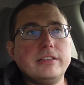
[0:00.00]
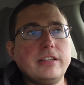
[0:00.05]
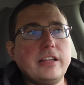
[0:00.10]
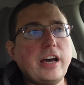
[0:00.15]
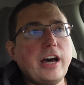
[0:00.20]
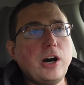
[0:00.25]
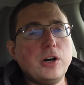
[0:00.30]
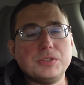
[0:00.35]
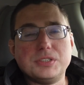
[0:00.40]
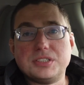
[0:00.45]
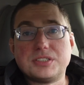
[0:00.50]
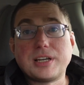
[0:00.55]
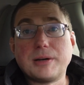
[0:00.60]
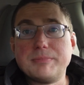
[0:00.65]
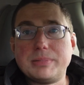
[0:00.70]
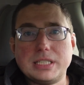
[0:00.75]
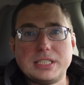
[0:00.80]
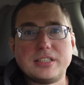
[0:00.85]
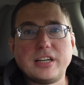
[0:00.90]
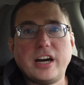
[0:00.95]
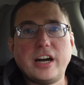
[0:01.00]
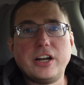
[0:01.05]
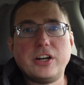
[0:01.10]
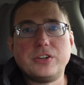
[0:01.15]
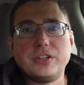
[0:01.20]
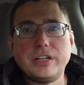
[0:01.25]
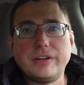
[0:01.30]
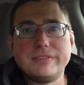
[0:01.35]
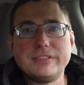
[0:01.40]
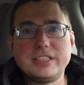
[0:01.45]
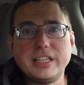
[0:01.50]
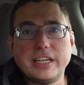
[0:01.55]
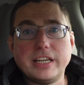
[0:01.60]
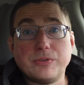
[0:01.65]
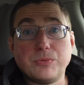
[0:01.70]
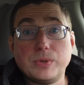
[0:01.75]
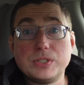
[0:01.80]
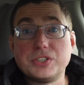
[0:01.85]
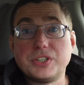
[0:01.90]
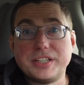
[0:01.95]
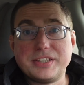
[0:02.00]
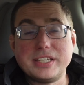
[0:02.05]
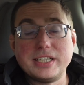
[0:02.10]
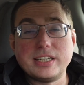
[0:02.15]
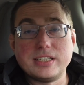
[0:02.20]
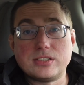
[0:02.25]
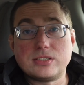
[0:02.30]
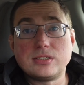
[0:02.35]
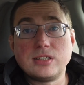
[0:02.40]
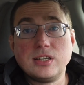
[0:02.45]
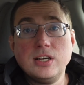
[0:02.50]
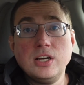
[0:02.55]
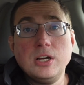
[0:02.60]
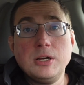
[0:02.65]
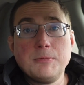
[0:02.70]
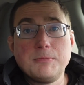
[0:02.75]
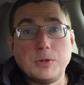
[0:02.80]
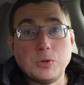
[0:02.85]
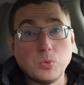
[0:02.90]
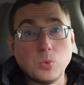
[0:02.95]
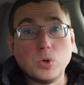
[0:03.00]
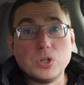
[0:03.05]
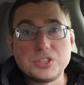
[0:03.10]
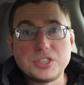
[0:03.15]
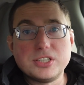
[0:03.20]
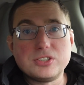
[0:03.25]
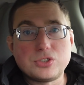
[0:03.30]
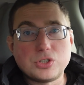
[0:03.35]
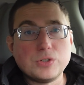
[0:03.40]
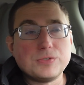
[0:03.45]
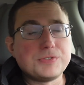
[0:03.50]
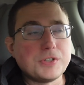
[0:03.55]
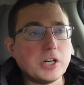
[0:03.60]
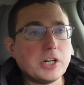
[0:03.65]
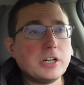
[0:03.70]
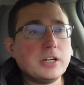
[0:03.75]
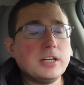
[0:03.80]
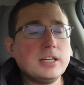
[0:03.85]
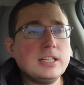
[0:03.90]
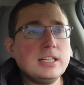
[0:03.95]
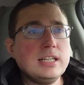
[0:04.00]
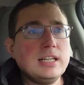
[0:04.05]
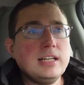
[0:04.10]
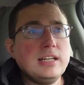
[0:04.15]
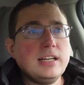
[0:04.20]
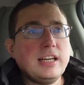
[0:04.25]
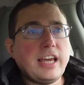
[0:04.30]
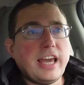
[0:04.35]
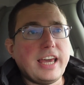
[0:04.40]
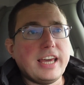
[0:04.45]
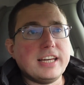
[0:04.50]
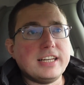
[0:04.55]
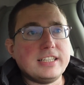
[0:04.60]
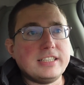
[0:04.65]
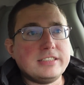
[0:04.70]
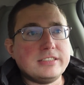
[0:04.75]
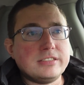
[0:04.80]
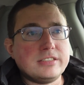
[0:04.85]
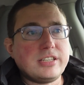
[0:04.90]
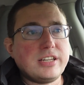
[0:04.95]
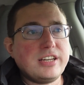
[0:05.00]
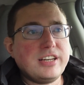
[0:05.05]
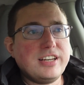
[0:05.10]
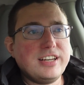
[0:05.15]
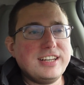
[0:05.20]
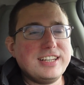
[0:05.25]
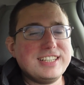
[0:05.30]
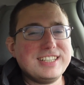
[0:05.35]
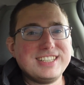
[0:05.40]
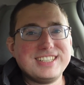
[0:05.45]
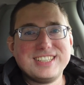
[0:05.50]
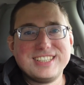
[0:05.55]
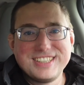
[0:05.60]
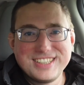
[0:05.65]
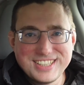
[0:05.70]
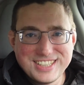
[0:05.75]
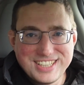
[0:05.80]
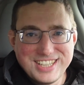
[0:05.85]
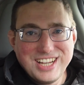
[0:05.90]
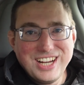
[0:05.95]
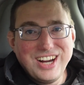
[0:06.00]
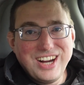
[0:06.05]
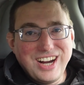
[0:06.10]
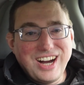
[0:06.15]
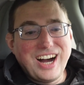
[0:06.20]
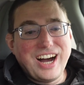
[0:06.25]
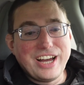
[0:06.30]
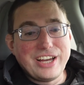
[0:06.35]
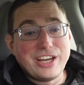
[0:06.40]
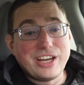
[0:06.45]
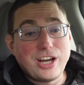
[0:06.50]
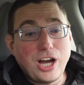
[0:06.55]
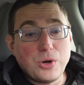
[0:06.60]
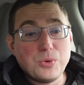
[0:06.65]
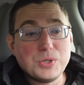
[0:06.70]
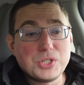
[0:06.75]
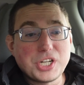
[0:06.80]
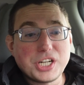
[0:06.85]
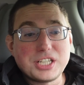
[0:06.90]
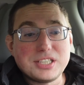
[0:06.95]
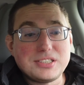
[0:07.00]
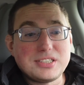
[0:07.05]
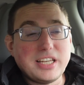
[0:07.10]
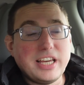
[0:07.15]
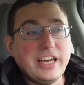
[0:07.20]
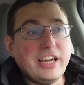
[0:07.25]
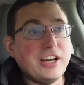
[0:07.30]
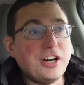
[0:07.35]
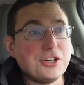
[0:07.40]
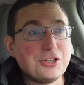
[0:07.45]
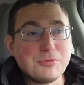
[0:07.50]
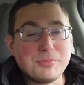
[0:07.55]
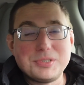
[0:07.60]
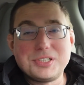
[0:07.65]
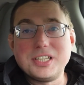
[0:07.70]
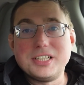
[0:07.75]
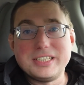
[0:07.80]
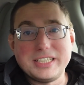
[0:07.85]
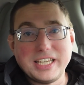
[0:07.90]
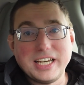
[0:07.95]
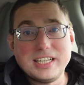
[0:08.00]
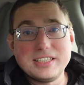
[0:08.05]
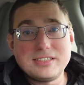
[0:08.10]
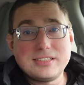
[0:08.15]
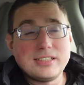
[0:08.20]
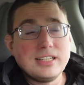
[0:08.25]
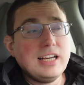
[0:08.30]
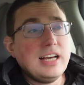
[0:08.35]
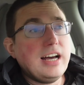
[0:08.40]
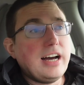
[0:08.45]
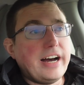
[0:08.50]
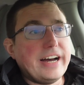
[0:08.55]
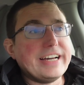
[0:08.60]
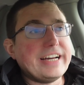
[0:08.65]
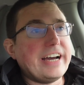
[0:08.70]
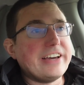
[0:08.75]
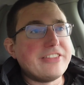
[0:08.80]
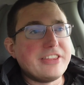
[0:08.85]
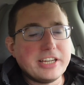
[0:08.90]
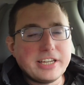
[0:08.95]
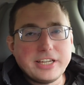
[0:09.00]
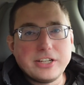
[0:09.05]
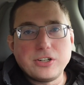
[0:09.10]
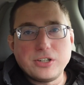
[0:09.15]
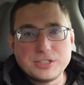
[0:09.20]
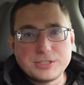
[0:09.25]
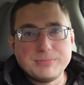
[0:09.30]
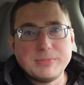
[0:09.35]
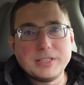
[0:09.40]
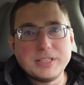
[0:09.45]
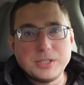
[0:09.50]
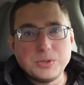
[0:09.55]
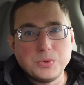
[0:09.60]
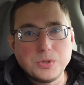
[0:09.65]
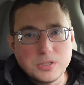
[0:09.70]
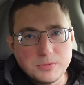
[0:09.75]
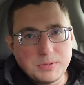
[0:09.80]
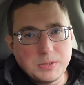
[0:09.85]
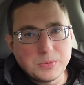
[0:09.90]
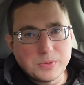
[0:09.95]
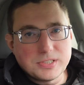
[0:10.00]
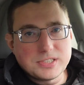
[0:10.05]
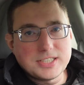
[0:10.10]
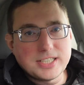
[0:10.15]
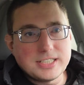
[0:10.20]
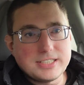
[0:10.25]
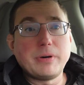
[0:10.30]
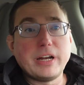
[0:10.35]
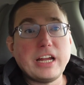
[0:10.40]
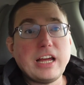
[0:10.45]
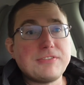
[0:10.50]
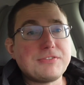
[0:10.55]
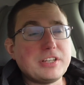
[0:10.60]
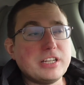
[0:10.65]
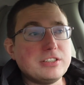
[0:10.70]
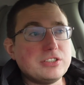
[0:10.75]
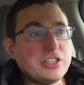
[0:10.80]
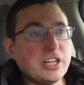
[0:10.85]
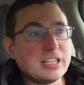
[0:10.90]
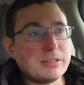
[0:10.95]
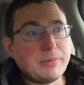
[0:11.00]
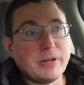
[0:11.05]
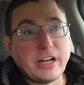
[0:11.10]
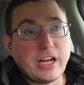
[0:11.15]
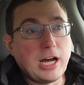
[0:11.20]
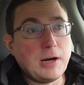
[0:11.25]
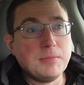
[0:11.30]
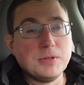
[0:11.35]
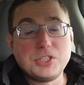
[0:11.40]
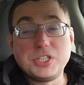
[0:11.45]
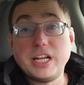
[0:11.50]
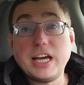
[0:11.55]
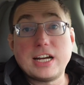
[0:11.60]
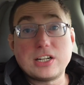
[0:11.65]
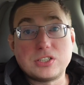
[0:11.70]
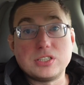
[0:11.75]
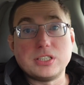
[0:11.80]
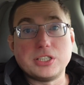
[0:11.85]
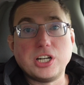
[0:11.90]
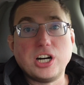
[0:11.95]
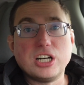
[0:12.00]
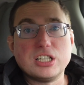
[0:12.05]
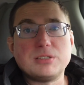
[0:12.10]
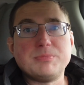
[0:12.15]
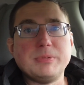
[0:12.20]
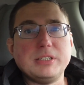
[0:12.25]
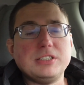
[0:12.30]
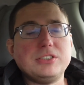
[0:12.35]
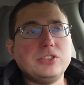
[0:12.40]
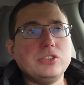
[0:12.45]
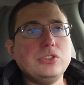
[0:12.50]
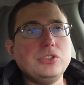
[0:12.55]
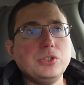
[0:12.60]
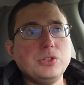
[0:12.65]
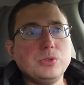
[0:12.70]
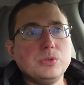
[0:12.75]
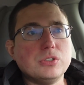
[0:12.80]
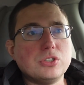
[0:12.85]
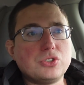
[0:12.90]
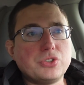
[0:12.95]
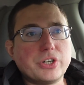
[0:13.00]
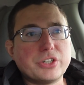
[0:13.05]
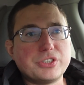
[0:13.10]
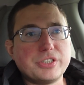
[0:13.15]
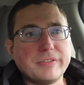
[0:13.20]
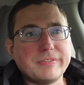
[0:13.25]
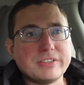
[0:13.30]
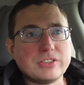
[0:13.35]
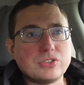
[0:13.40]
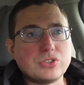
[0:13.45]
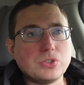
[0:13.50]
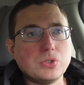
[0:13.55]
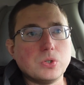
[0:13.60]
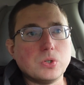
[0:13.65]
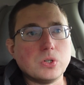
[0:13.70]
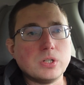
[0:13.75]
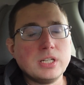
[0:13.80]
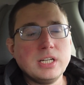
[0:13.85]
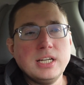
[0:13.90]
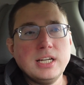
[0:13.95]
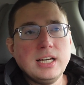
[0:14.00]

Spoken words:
how these companies hire and everything, and whether I think it's been worth it so far. And I wish I could say 100% yes. I think it ultimately will be worth it, but I have to talk about how much it actually cost me to do this truck driving school